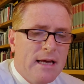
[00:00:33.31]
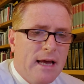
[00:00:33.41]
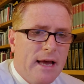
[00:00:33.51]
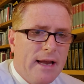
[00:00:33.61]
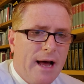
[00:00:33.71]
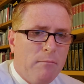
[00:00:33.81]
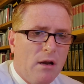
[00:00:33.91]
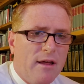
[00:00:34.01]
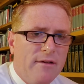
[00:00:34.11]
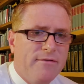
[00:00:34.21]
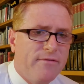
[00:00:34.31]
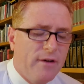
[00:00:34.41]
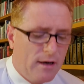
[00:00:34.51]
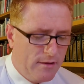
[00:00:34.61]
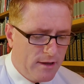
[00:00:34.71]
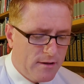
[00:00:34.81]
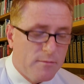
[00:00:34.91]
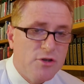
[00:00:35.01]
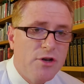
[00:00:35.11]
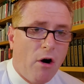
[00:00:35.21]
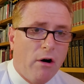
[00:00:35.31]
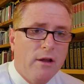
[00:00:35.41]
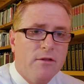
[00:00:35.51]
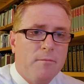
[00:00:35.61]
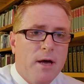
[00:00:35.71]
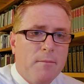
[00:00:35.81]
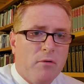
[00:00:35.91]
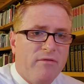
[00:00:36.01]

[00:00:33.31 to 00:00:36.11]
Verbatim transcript: And I believe uh, that the majority of the people